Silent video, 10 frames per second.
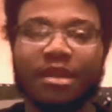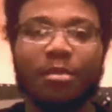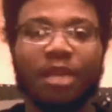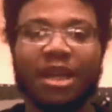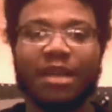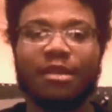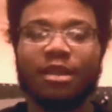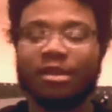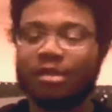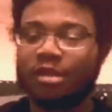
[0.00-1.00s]
But
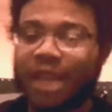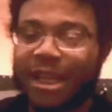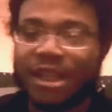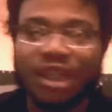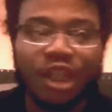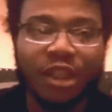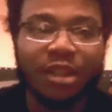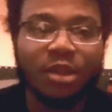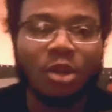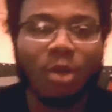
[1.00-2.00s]
nice,
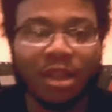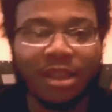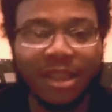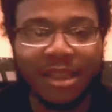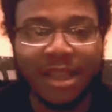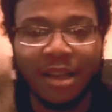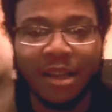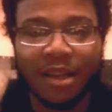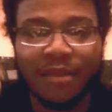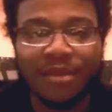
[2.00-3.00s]
good quality set of
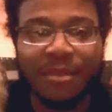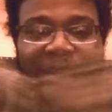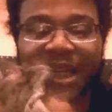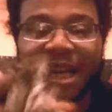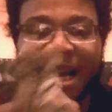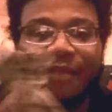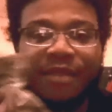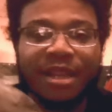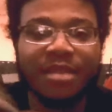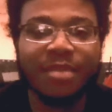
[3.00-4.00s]
gloves. I mean, I have
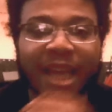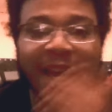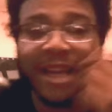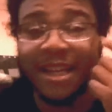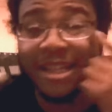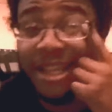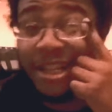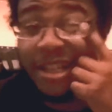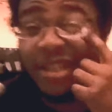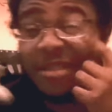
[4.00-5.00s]
these mechanics
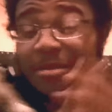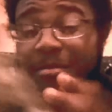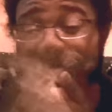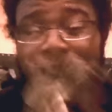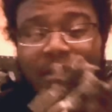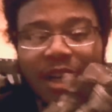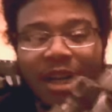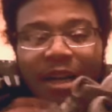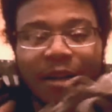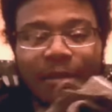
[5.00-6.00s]
here.
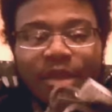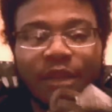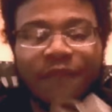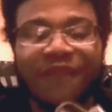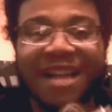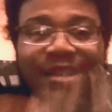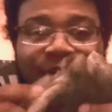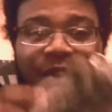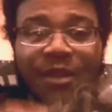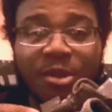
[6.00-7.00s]
They're
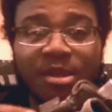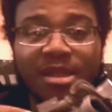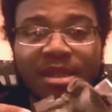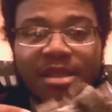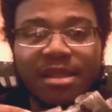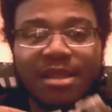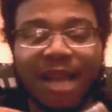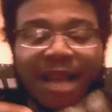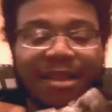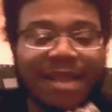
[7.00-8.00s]
fast fit ones,
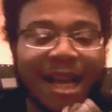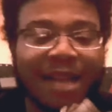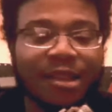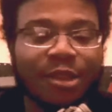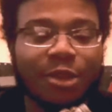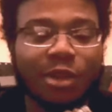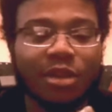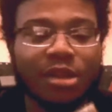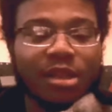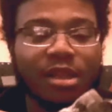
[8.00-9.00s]
not the
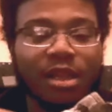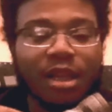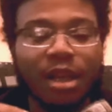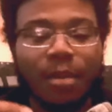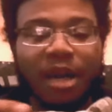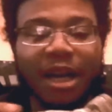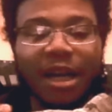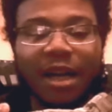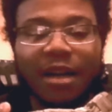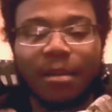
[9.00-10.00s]
tacticals. But
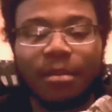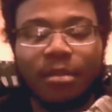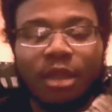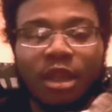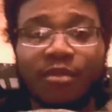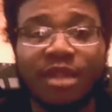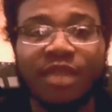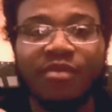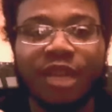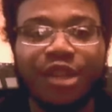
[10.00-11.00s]
gloves
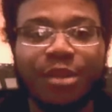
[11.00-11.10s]
can range you